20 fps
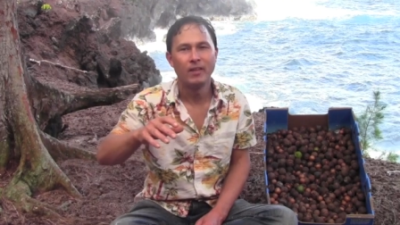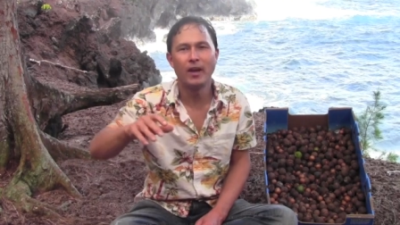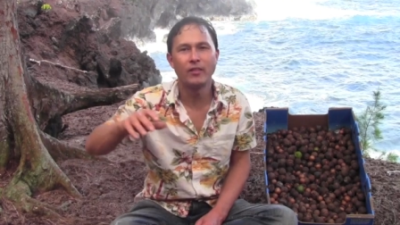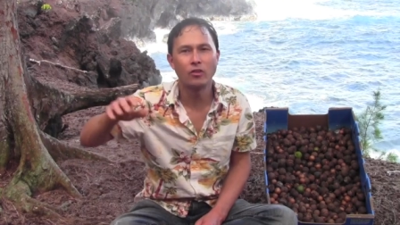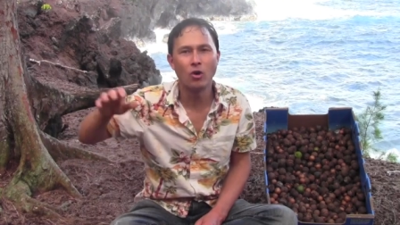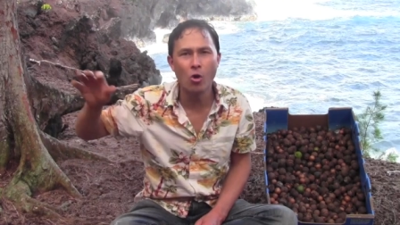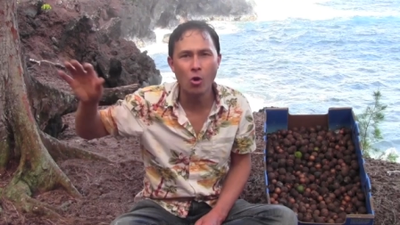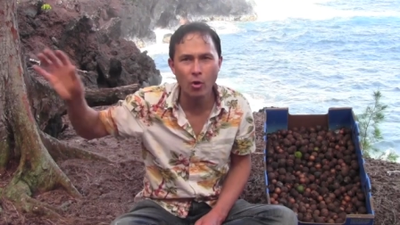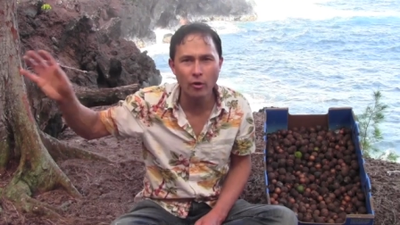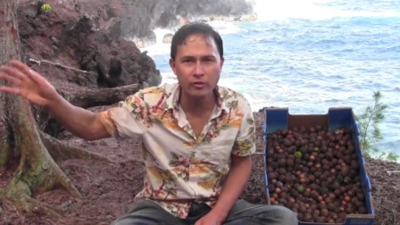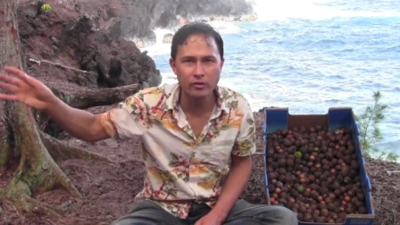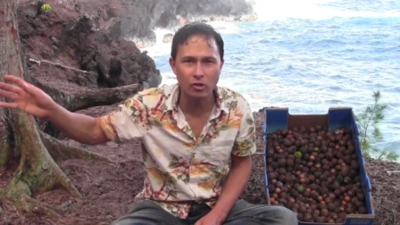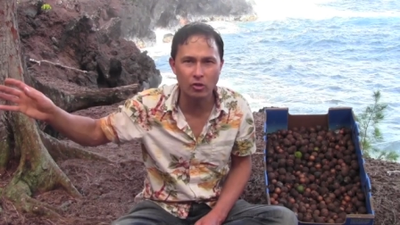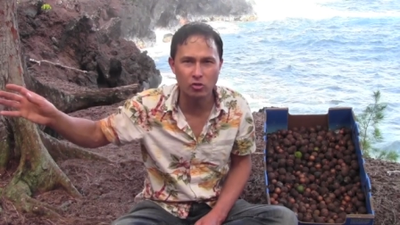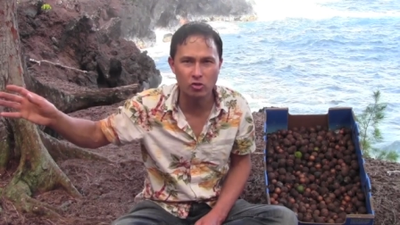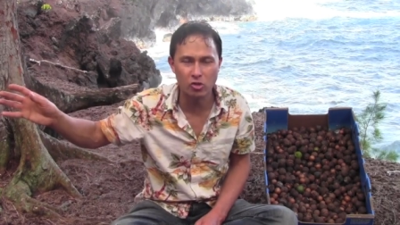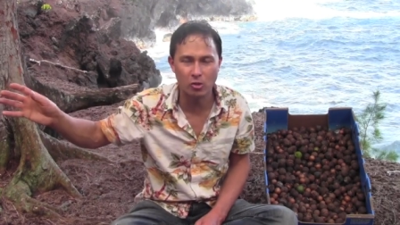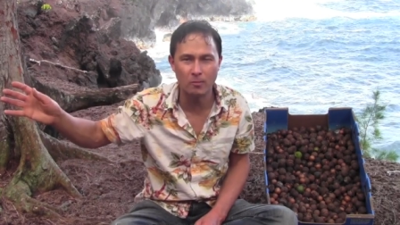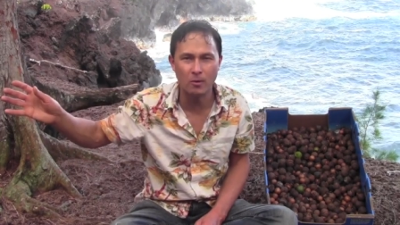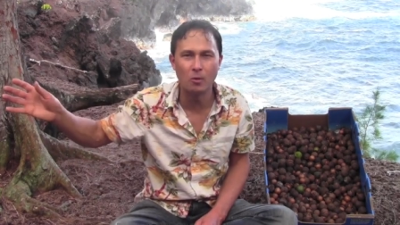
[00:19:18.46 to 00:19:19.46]
at the
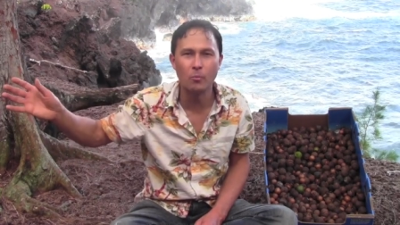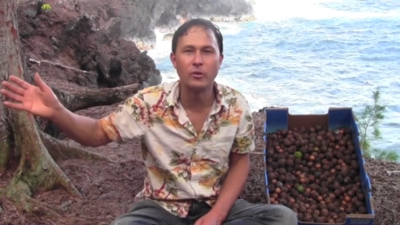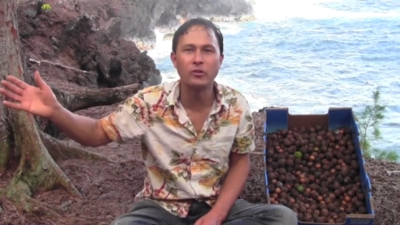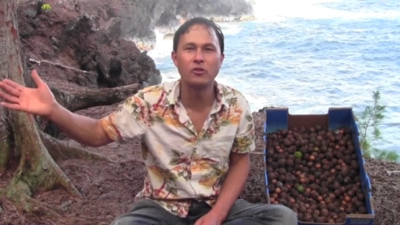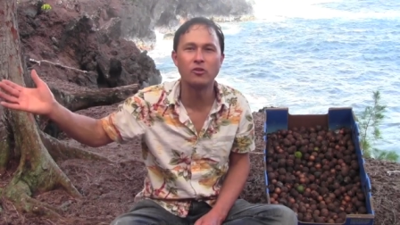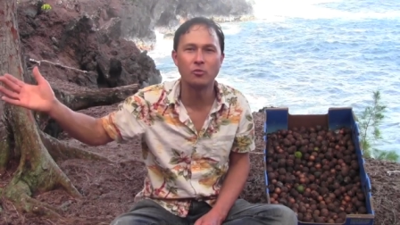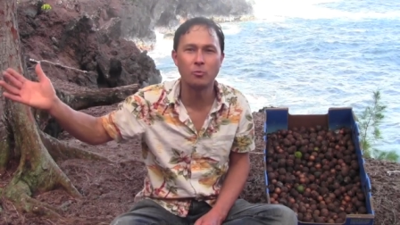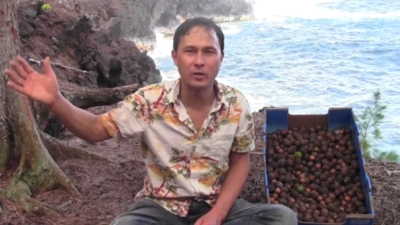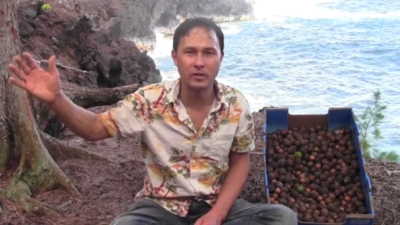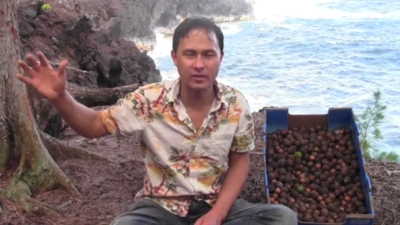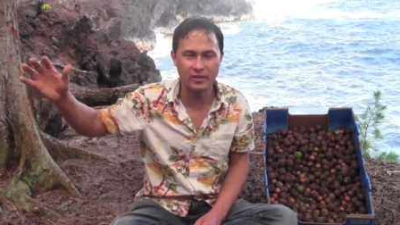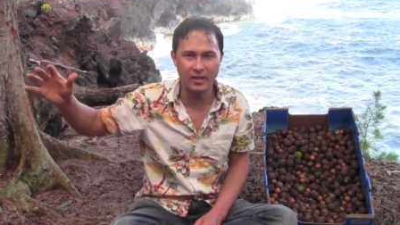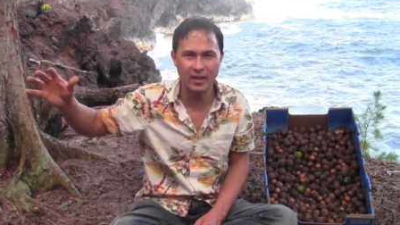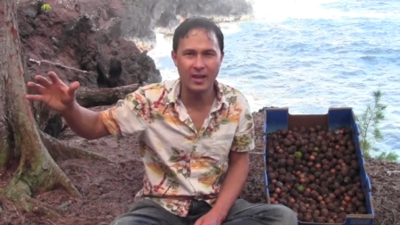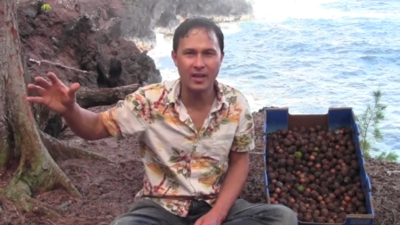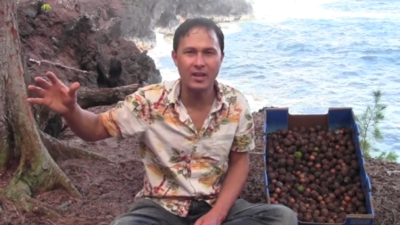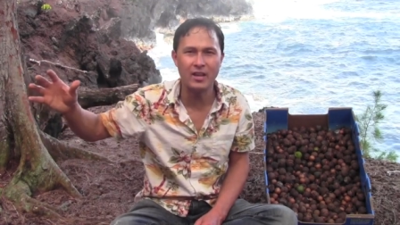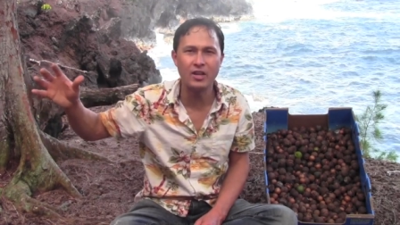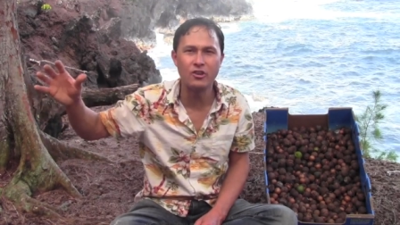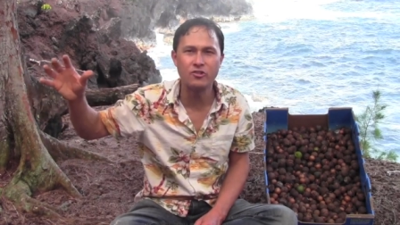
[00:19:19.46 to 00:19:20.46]
wholesale terminal, which is once again